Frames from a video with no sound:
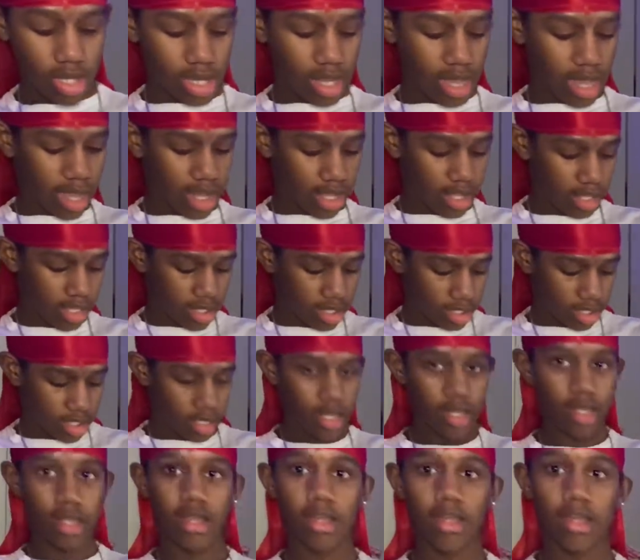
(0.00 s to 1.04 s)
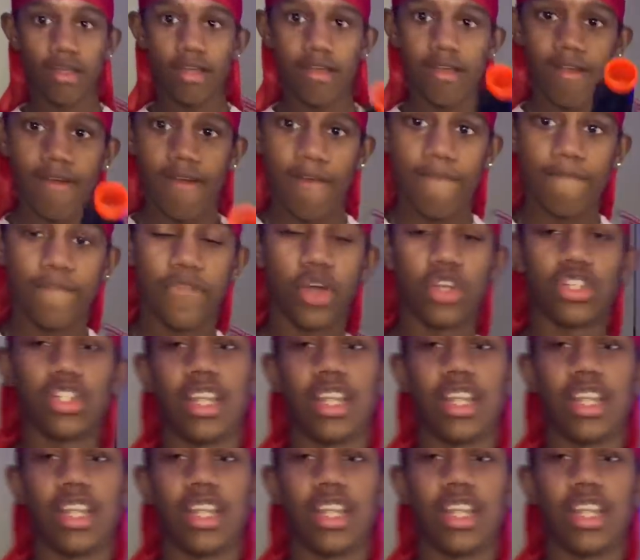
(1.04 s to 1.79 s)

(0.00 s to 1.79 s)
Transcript: All right. First,